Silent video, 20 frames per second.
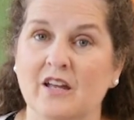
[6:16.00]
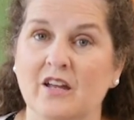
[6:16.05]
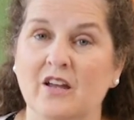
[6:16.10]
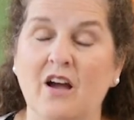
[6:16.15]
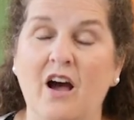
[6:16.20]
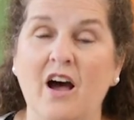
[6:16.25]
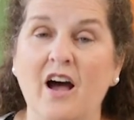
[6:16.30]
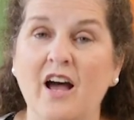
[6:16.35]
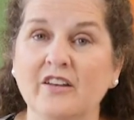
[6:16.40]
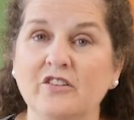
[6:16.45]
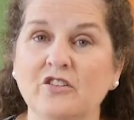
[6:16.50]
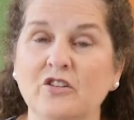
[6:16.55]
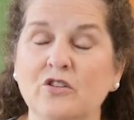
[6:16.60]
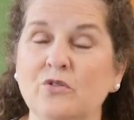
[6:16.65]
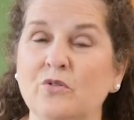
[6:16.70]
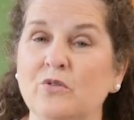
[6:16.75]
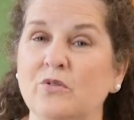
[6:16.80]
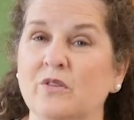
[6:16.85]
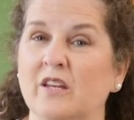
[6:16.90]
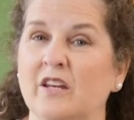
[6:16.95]
God
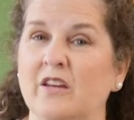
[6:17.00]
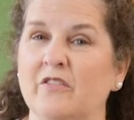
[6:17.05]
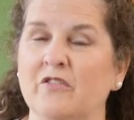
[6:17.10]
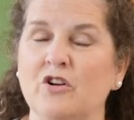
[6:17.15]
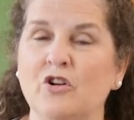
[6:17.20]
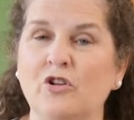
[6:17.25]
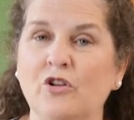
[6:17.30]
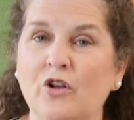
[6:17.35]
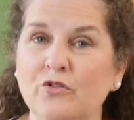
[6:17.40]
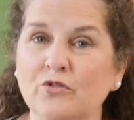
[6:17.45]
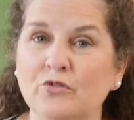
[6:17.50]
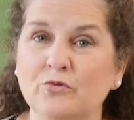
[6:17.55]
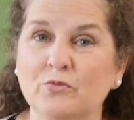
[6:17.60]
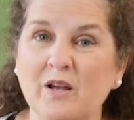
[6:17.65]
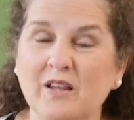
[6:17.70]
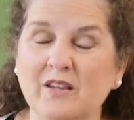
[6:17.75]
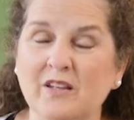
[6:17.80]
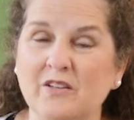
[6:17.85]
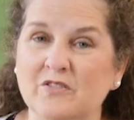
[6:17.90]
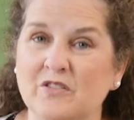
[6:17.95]
knew that if close
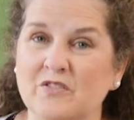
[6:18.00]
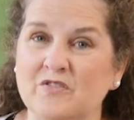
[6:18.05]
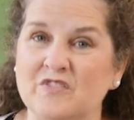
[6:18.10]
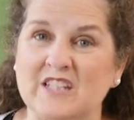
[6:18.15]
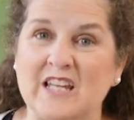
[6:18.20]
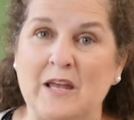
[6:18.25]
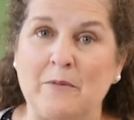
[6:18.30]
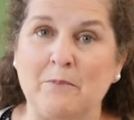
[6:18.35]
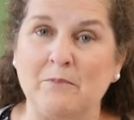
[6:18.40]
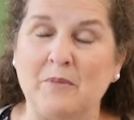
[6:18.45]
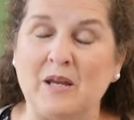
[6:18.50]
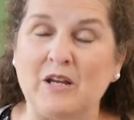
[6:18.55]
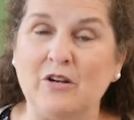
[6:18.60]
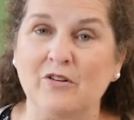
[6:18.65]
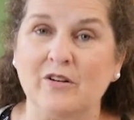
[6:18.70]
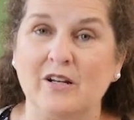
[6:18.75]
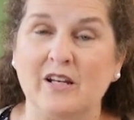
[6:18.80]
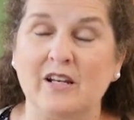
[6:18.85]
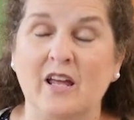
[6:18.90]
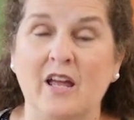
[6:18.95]
relatives get
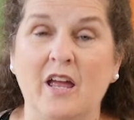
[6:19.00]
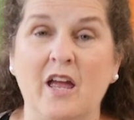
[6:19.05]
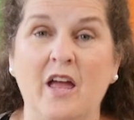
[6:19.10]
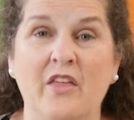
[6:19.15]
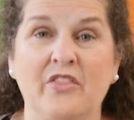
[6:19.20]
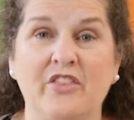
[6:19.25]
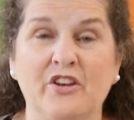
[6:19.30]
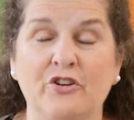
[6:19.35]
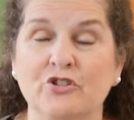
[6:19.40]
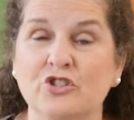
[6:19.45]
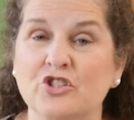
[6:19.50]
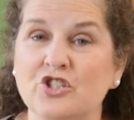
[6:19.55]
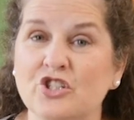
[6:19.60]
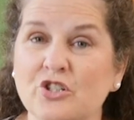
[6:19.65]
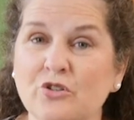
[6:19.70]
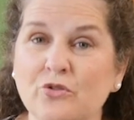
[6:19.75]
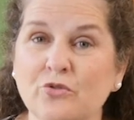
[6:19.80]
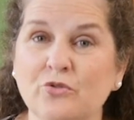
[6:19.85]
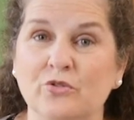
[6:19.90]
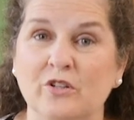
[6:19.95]
married, their
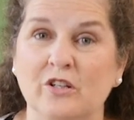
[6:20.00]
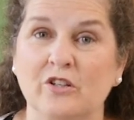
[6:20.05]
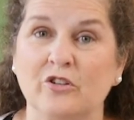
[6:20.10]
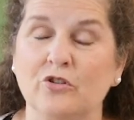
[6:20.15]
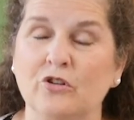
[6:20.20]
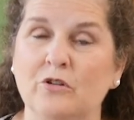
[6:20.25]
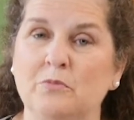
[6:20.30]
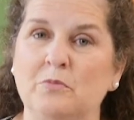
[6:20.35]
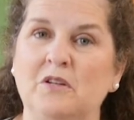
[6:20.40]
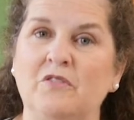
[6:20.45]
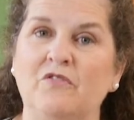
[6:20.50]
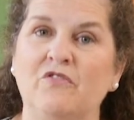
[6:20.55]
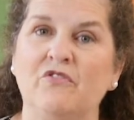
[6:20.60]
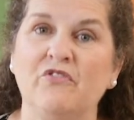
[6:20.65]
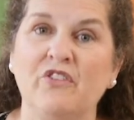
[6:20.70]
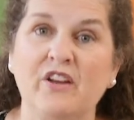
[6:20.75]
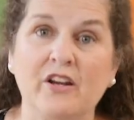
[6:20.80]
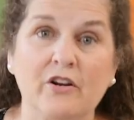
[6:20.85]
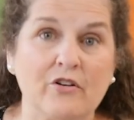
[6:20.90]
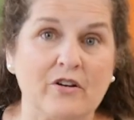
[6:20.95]
children could be
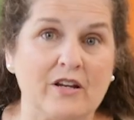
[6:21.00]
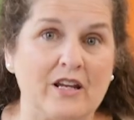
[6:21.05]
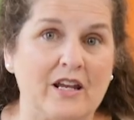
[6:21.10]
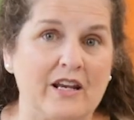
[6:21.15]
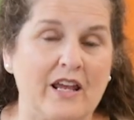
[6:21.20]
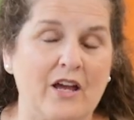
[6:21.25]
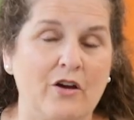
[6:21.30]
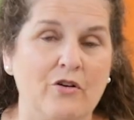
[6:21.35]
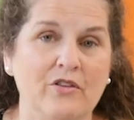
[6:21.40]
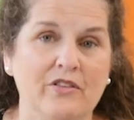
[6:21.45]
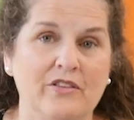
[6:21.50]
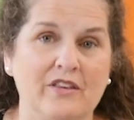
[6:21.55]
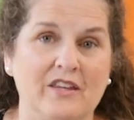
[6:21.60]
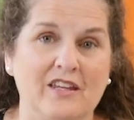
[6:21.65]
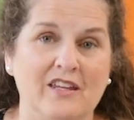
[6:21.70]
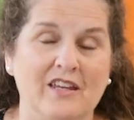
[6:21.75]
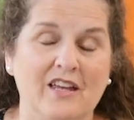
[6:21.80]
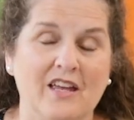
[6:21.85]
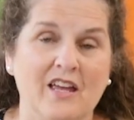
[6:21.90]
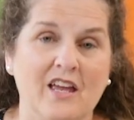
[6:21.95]
very
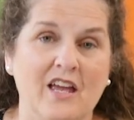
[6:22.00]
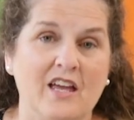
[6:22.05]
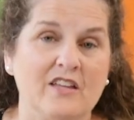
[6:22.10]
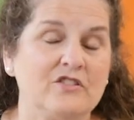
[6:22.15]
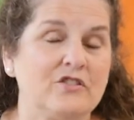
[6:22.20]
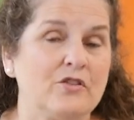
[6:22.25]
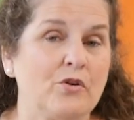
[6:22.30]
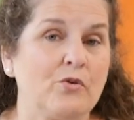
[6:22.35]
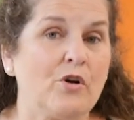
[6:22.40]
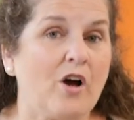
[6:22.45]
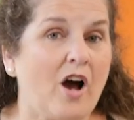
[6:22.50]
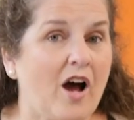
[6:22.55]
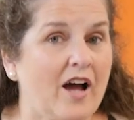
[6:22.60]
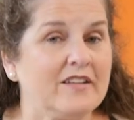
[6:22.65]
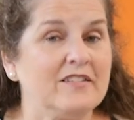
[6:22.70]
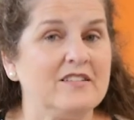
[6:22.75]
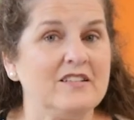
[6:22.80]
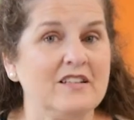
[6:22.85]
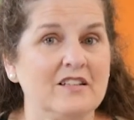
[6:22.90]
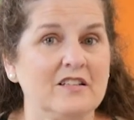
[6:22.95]
unhealthy. And so
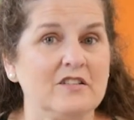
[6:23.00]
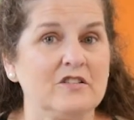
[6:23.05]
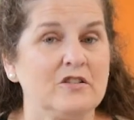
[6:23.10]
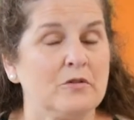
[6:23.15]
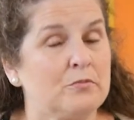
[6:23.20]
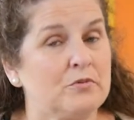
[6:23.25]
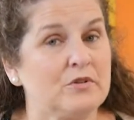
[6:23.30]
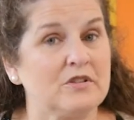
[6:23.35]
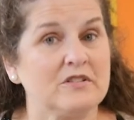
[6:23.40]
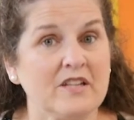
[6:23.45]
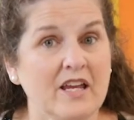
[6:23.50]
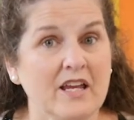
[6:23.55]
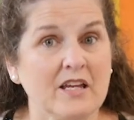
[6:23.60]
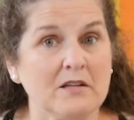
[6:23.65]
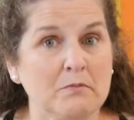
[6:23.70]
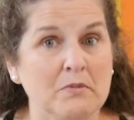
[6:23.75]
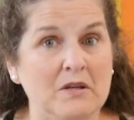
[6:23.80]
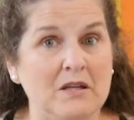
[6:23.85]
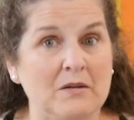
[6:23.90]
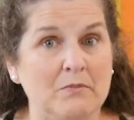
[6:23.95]
God did it to
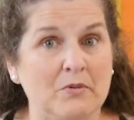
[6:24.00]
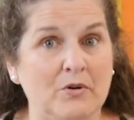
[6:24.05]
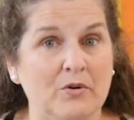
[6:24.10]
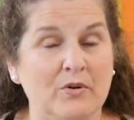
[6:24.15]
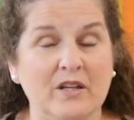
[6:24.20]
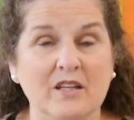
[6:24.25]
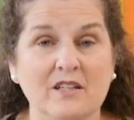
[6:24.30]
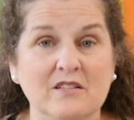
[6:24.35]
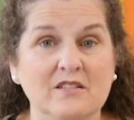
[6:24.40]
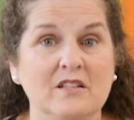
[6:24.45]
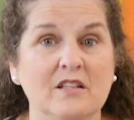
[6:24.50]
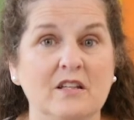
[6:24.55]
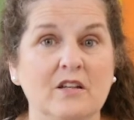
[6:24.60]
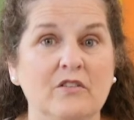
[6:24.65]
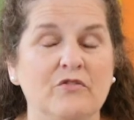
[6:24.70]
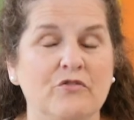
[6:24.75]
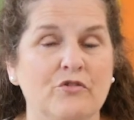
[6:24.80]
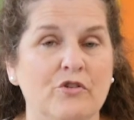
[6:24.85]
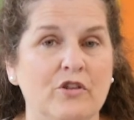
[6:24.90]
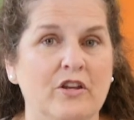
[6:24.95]
protect people, He did
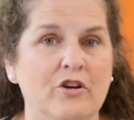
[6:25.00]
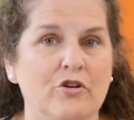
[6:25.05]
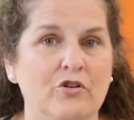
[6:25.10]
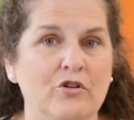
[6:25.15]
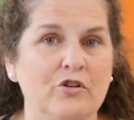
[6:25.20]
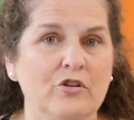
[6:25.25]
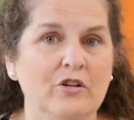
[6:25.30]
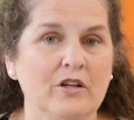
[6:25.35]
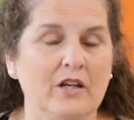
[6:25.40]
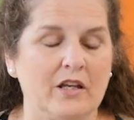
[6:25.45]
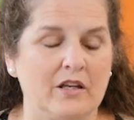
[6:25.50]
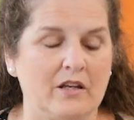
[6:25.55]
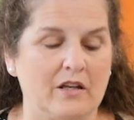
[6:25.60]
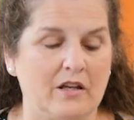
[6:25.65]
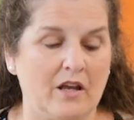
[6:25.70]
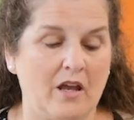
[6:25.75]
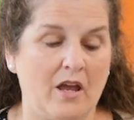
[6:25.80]
it for their good.